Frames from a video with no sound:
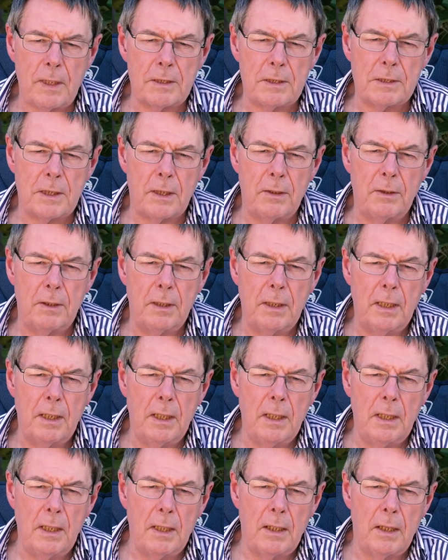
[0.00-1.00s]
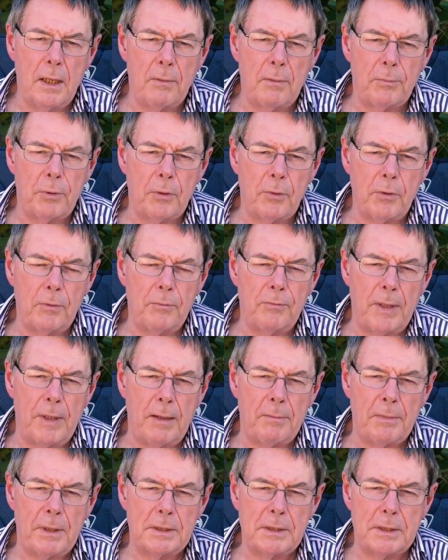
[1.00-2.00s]
So I implore
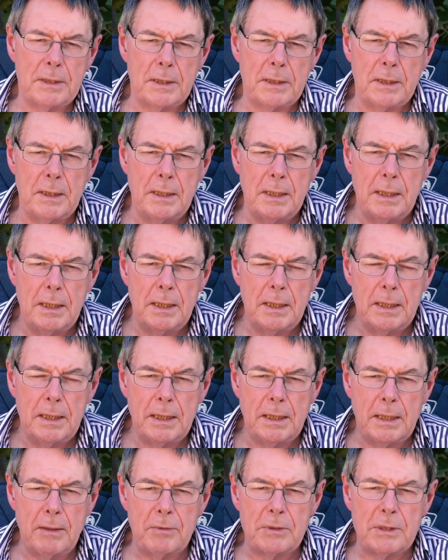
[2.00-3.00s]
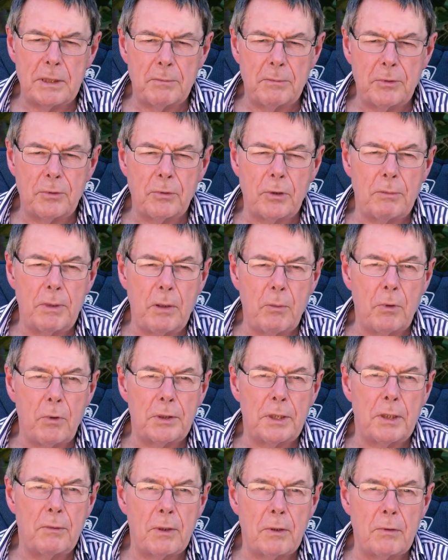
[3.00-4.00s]
families to give some thought about
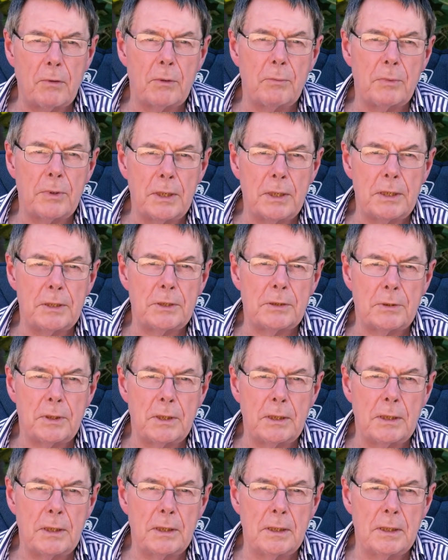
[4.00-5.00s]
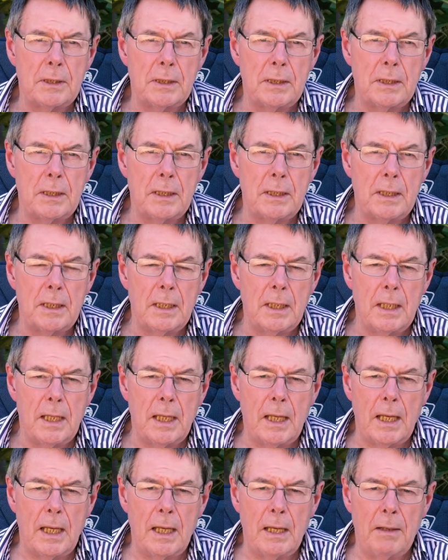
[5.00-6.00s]
what they're recording with the history.
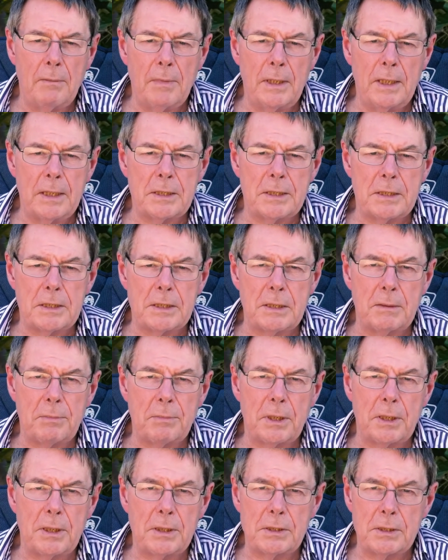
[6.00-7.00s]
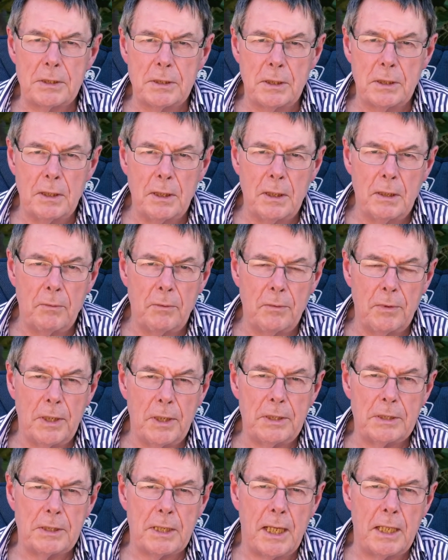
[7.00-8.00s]
And it's as simple as
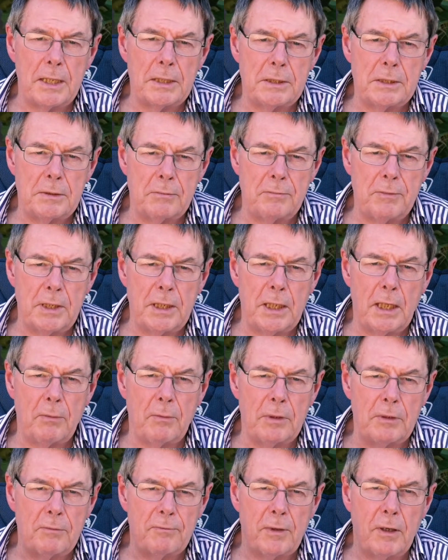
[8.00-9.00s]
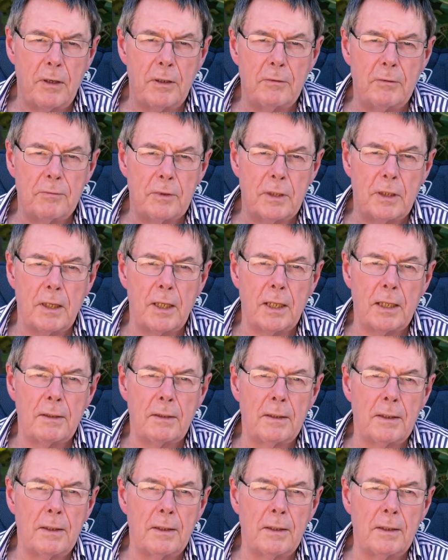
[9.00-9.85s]
these days, you video with your phone if you like,